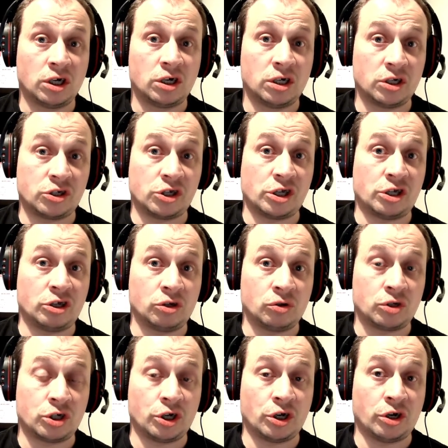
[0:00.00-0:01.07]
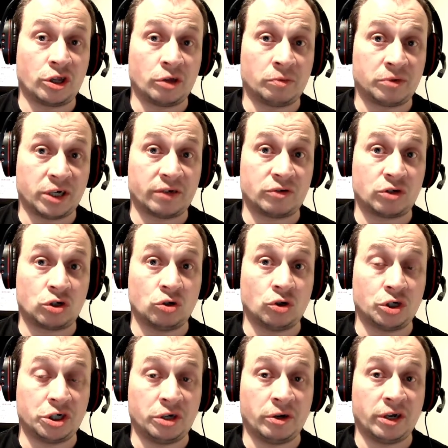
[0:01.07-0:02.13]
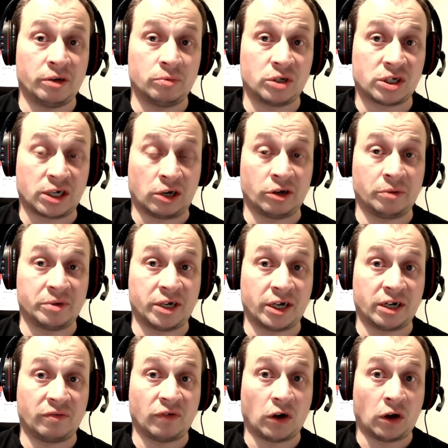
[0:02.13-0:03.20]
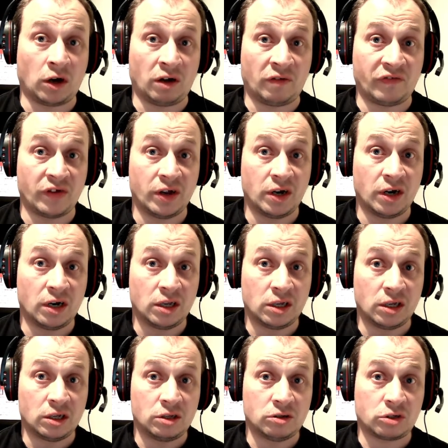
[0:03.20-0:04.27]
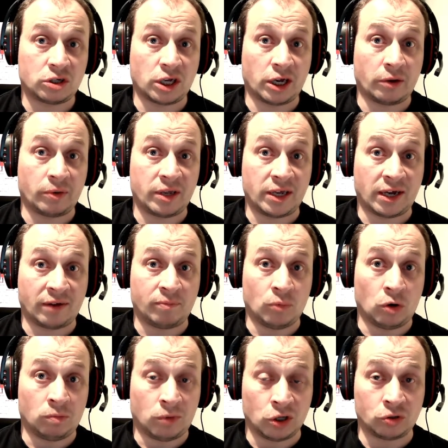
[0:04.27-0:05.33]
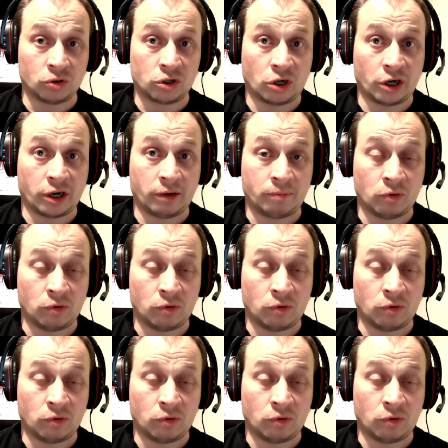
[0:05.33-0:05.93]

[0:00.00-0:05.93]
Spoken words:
Ezekiel turned the objective secured unit that was sat on the objective off, so he had more models on it, but